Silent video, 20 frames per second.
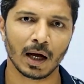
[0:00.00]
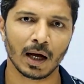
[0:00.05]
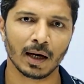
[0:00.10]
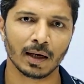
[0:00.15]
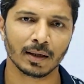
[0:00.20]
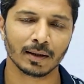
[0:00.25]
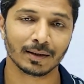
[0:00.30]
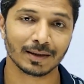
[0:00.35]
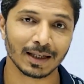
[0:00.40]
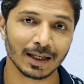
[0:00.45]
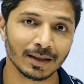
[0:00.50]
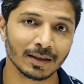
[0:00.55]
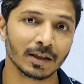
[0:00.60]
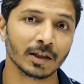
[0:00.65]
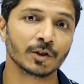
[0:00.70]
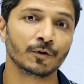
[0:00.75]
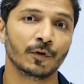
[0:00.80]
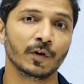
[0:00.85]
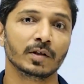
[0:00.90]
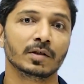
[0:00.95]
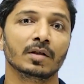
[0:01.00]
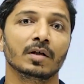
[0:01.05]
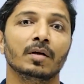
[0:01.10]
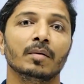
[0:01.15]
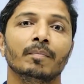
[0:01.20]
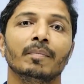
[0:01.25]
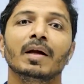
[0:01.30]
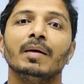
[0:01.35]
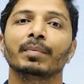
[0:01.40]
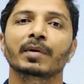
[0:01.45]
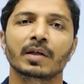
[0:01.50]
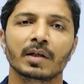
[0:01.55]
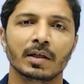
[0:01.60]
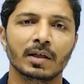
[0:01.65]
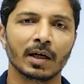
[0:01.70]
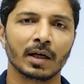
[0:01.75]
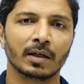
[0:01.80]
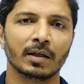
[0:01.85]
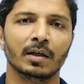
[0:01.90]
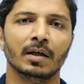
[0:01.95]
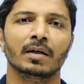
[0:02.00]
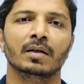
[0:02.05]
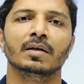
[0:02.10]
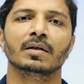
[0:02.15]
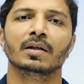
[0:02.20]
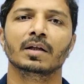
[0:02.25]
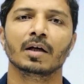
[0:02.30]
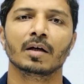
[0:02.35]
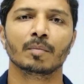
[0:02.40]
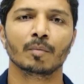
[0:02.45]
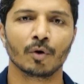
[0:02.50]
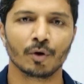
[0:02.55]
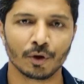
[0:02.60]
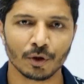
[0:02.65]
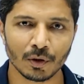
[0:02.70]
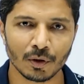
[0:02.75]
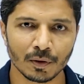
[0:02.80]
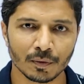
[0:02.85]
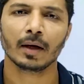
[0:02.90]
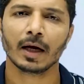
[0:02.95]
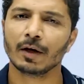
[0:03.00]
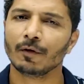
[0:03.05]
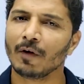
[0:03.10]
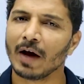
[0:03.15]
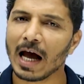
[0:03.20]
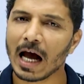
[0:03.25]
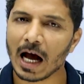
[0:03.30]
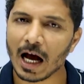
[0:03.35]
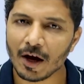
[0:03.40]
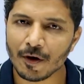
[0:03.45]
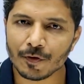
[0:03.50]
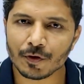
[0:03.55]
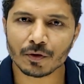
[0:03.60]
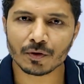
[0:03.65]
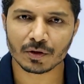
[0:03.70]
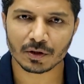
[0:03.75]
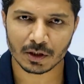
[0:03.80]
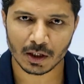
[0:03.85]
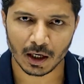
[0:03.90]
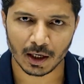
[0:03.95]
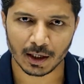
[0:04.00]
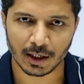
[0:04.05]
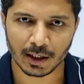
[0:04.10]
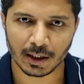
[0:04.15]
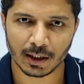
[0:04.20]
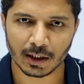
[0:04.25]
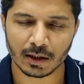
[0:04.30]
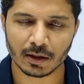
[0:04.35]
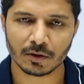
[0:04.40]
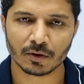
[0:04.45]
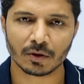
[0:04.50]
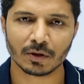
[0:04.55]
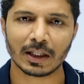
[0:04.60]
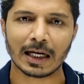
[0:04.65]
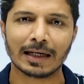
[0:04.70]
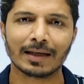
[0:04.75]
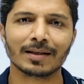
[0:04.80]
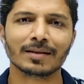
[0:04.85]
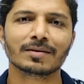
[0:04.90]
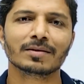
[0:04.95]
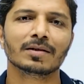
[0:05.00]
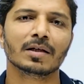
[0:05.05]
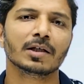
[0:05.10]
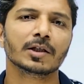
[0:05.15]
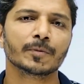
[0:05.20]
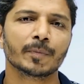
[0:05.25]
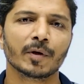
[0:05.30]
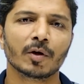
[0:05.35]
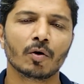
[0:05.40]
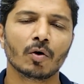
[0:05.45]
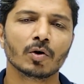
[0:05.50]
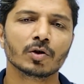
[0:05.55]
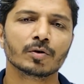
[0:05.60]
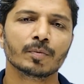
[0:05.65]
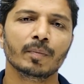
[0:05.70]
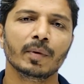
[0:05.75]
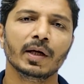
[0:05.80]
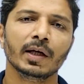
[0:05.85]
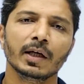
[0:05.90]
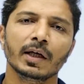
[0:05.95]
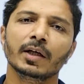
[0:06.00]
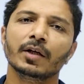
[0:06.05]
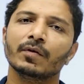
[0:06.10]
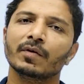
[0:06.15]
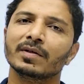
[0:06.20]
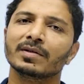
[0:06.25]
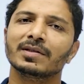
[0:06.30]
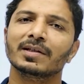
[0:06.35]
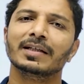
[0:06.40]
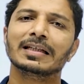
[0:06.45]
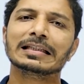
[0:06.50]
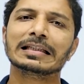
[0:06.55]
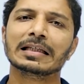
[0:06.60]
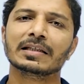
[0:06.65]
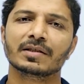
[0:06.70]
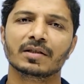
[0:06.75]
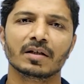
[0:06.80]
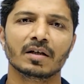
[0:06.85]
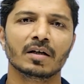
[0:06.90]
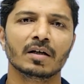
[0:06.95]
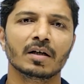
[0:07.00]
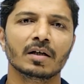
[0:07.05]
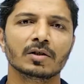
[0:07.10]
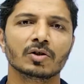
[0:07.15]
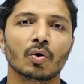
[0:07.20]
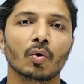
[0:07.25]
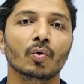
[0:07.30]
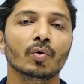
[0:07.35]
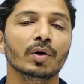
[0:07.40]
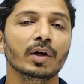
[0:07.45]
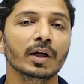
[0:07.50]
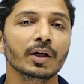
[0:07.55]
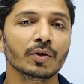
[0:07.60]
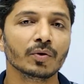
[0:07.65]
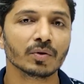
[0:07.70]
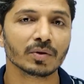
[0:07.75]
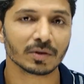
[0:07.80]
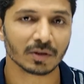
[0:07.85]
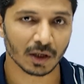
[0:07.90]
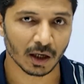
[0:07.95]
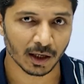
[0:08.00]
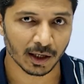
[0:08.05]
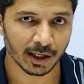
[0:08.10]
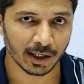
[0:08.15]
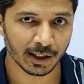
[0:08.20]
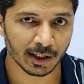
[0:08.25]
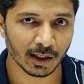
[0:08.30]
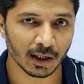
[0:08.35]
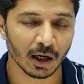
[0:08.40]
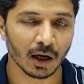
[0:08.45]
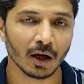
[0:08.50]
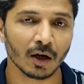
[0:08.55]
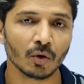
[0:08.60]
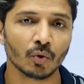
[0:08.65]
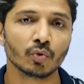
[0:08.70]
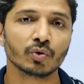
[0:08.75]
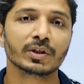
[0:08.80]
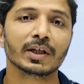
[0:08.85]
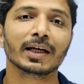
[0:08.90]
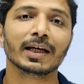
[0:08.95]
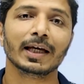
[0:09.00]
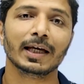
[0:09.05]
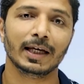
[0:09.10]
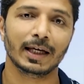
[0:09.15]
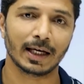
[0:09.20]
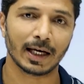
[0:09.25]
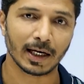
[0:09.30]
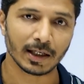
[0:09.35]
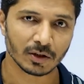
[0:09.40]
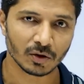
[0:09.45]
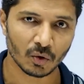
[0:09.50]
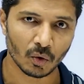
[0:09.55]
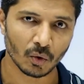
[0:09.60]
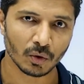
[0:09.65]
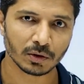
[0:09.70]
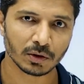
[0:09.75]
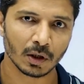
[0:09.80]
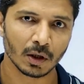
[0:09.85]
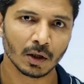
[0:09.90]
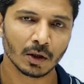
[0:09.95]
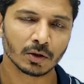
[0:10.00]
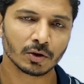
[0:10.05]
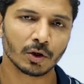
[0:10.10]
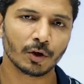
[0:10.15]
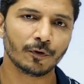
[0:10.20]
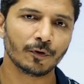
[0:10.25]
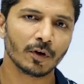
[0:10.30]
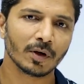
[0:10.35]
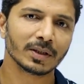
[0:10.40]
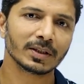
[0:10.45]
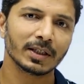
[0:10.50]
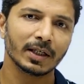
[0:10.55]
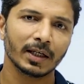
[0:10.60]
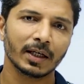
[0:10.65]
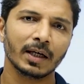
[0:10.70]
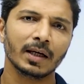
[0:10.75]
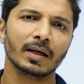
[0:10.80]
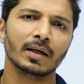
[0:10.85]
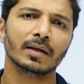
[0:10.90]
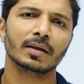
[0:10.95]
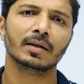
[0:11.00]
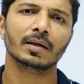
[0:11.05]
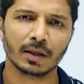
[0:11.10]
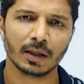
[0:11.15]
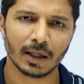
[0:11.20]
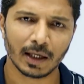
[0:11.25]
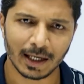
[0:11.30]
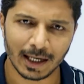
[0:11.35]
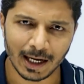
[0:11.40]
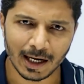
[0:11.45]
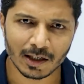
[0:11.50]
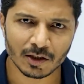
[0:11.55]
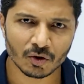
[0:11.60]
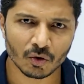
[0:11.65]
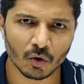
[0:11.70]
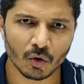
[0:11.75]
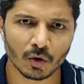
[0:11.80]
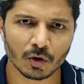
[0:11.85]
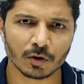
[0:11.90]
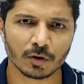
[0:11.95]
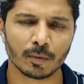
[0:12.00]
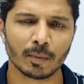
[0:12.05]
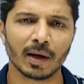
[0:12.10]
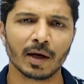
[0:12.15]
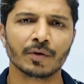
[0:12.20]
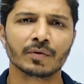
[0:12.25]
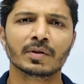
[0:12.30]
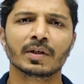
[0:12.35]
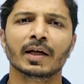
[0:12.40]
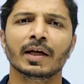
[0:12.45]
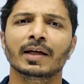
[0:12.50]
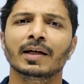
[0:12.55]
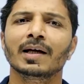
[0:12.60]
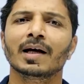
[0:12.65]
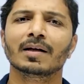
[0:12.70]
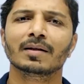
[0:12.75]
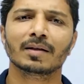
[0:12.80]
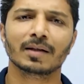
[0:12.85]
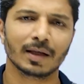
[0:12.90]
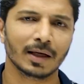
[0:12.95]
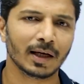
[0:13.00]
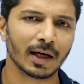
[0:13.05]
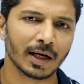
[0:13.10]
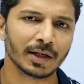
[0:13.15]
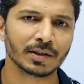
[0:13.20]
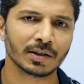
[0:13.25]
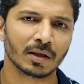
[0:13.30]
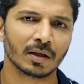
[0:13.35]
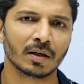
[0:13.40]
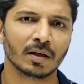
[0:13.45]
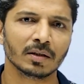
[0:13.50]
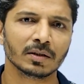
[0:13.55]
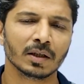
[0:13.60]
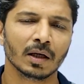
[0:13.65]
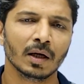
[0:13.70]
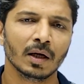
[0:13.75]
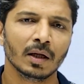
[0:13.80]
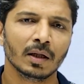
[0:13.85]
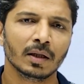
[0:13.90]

and then this feature may be detected under their module. And why I have used Turnitin? So that is just because many universities and journals only use Turnitin to check AI scores. So if you are checking the AI scores by using any other AI checkers,